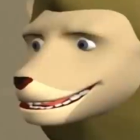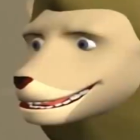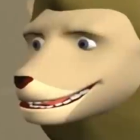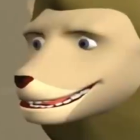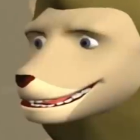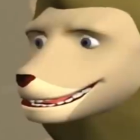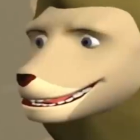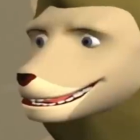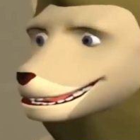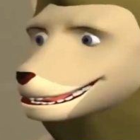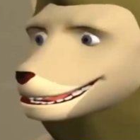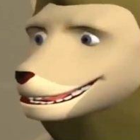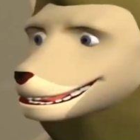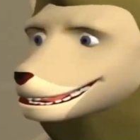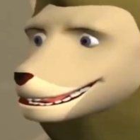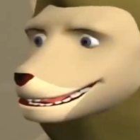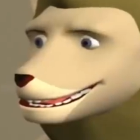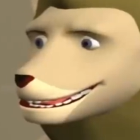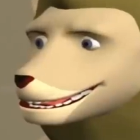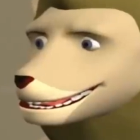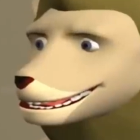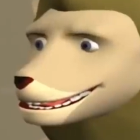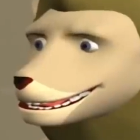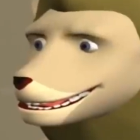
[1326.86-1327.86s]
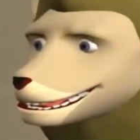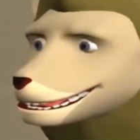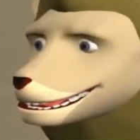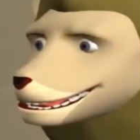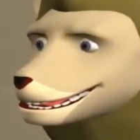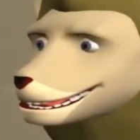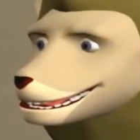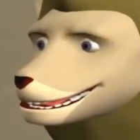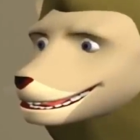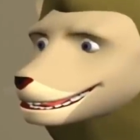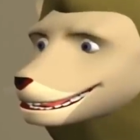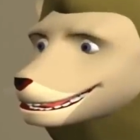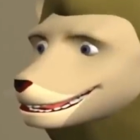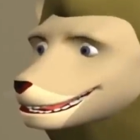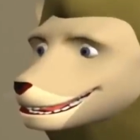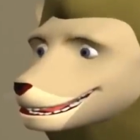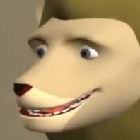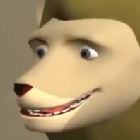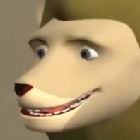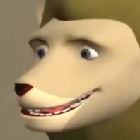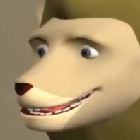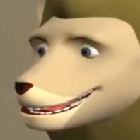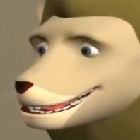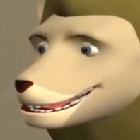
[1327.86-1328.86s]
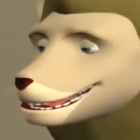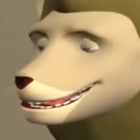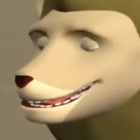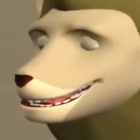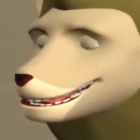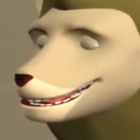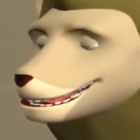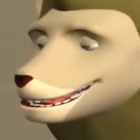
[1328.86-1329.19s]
his parents instantly turn into better